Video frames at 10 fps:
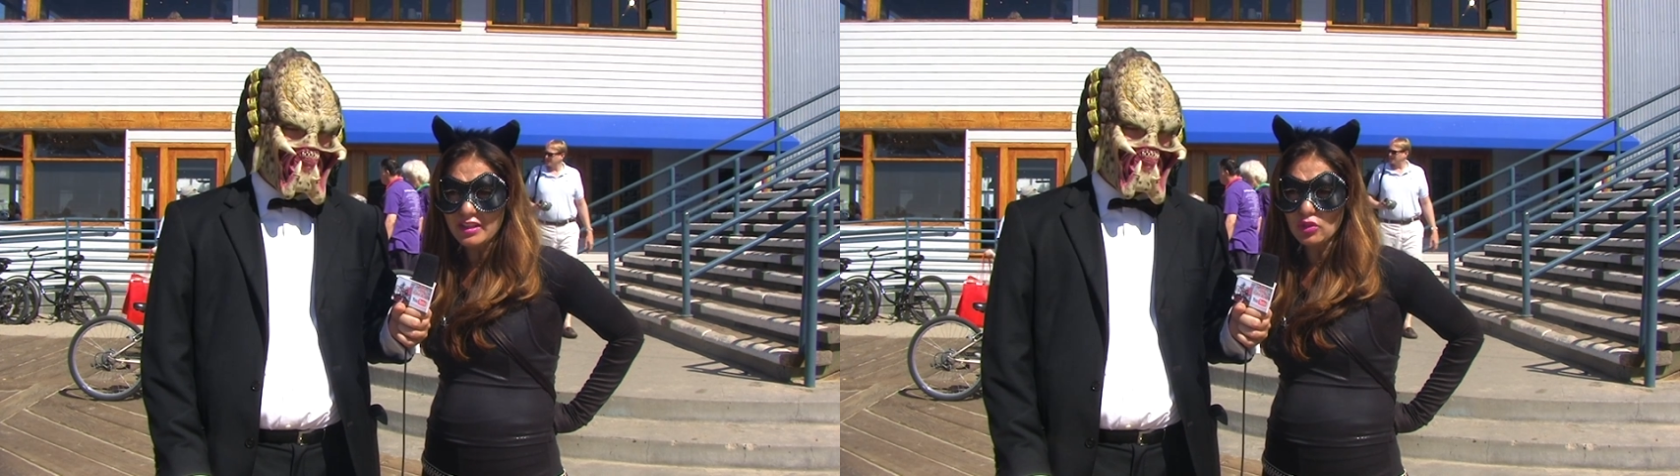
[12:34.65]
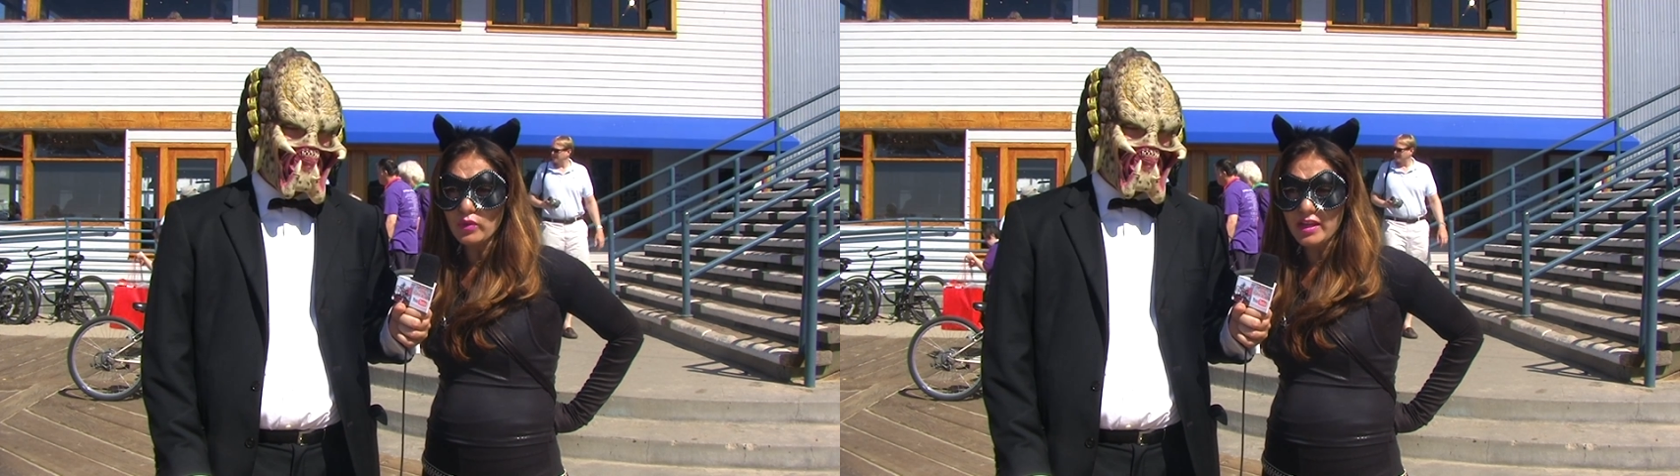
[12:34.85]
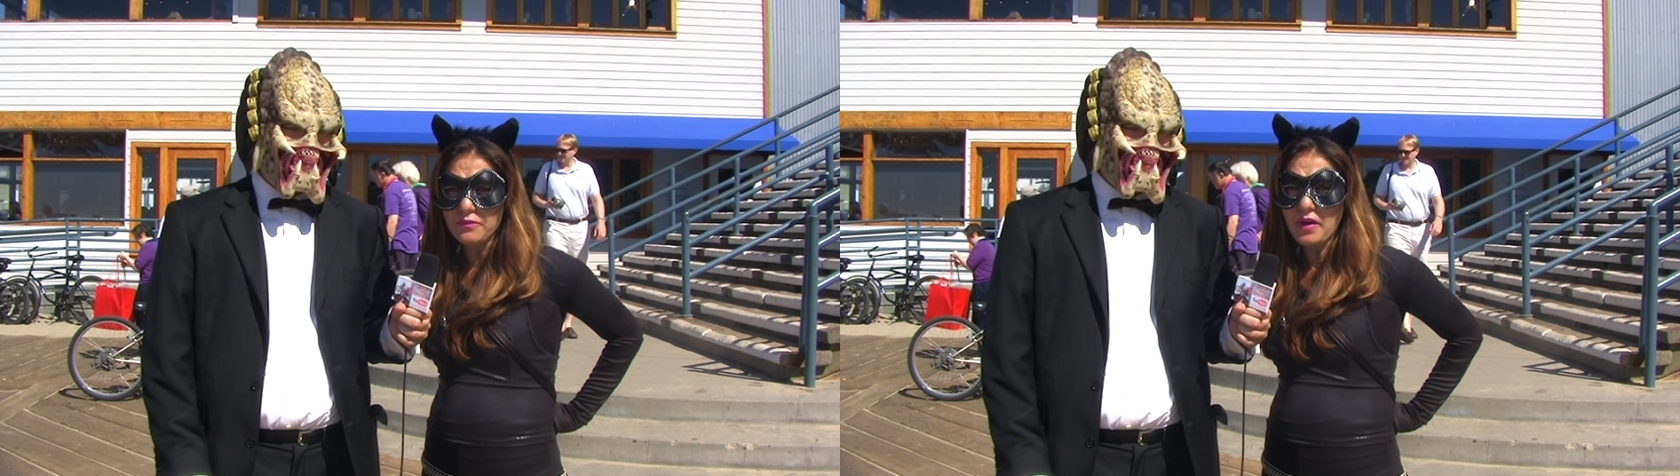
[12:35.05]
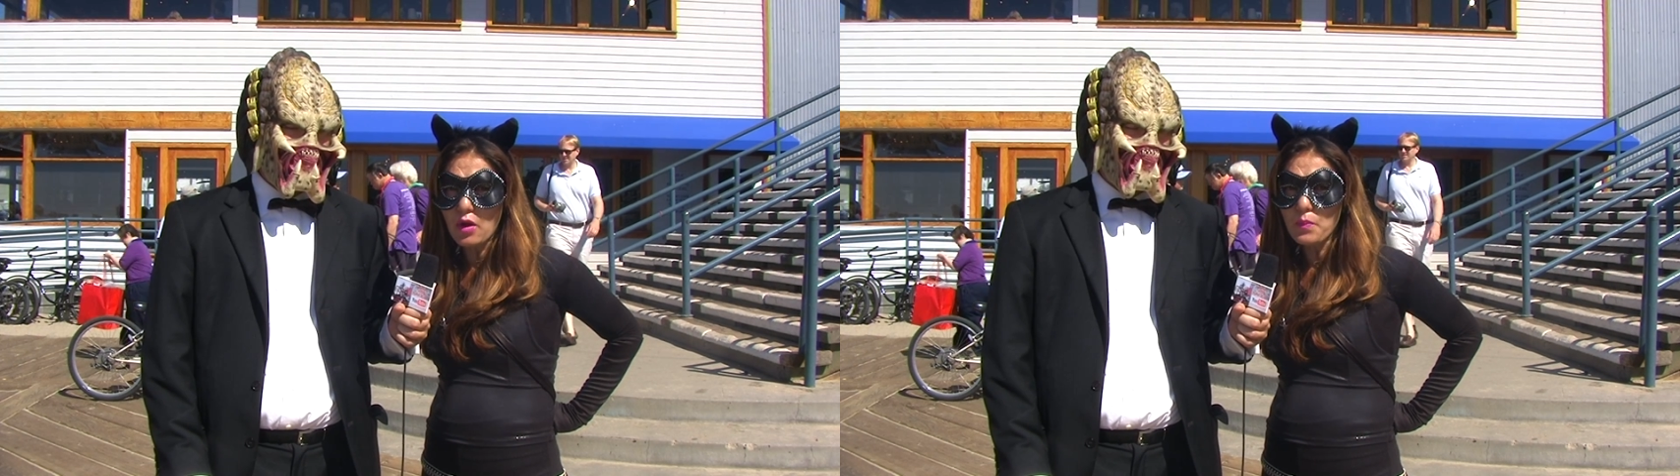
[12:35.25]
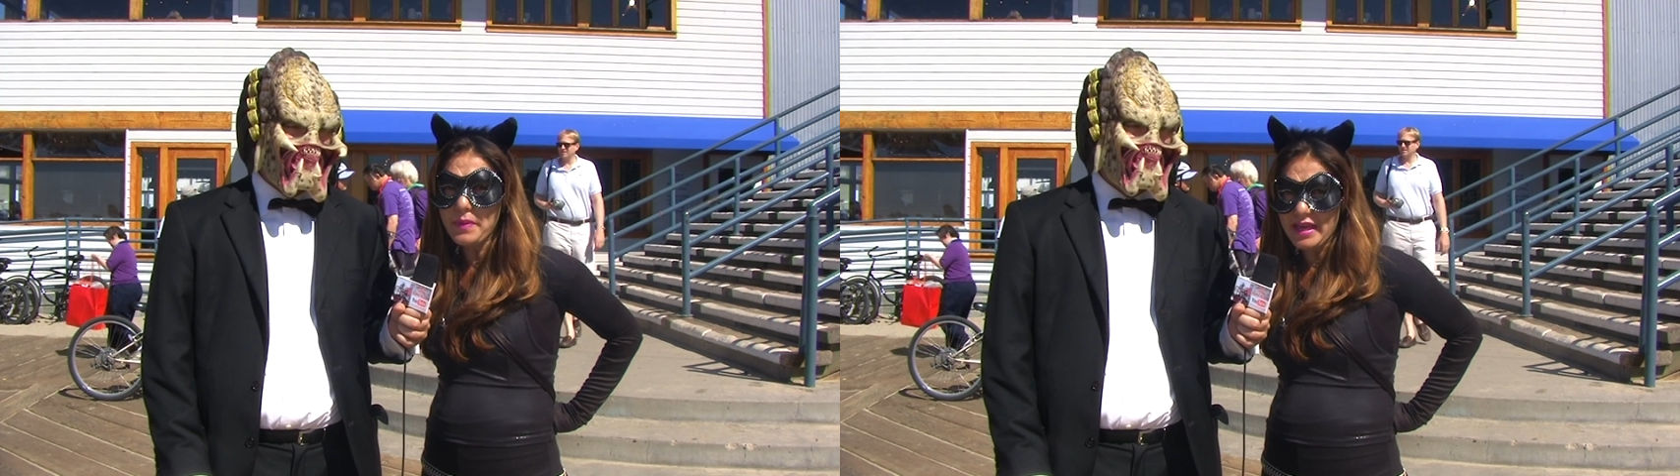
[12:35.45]
and to give
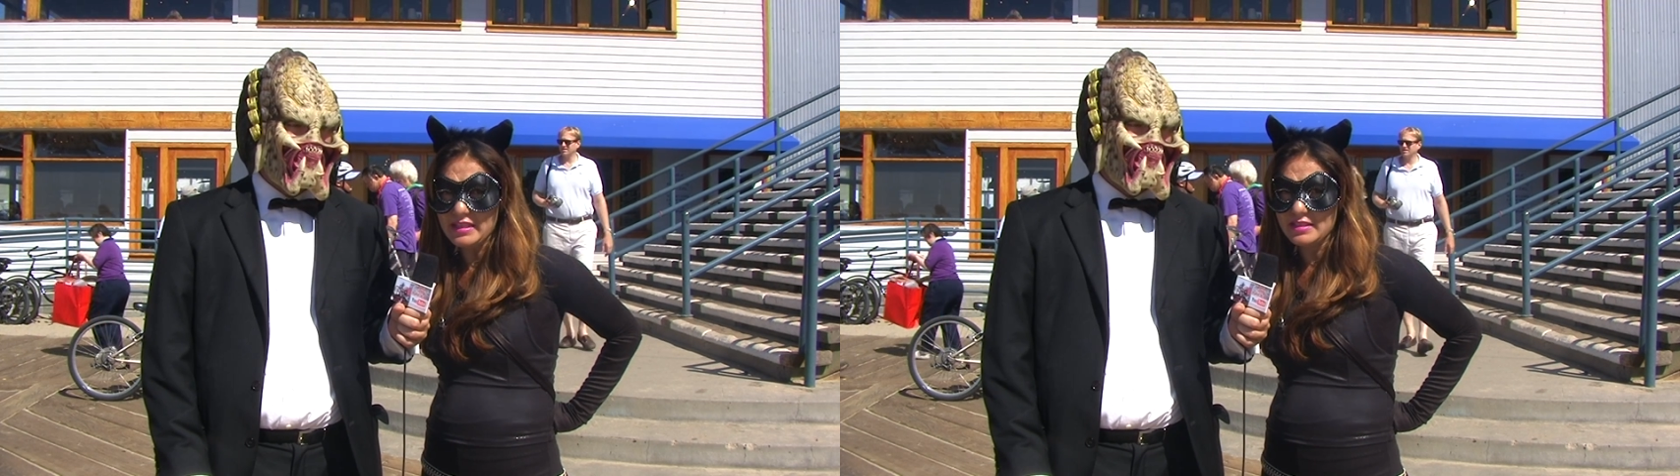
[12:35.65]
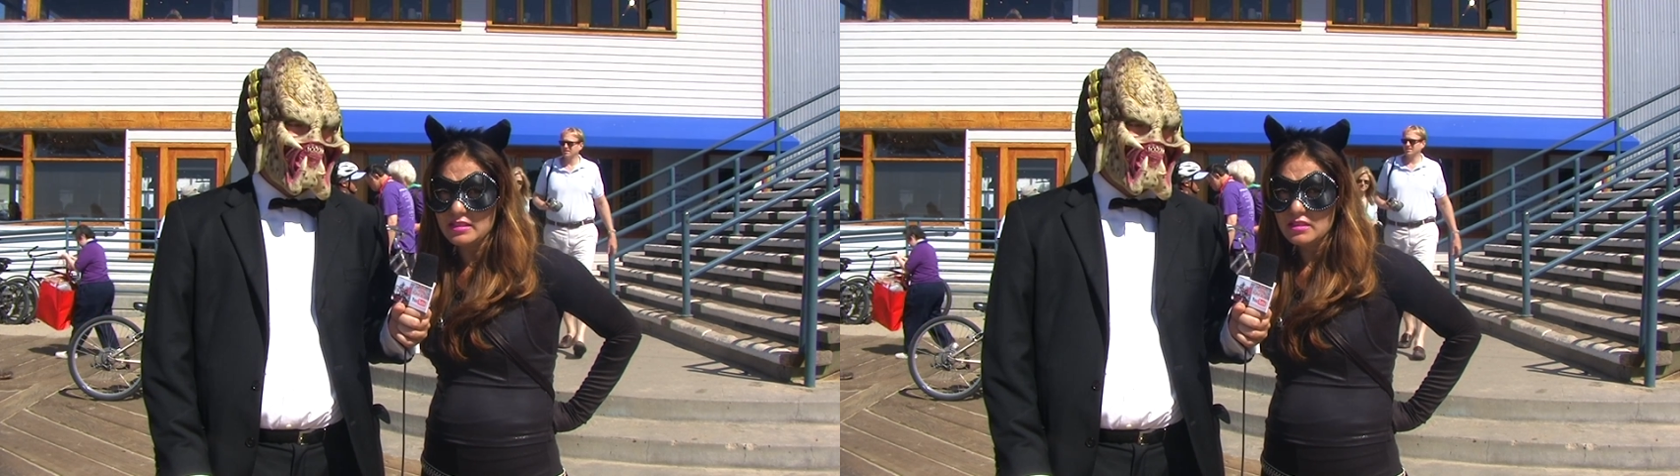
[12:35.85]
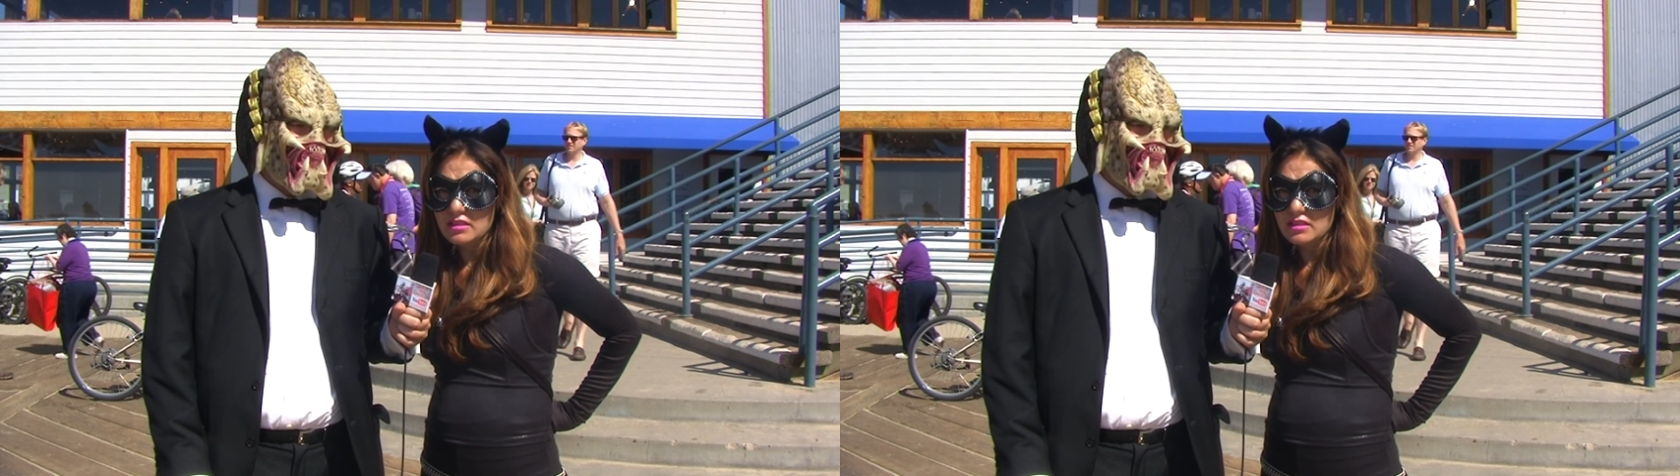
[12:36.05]
our best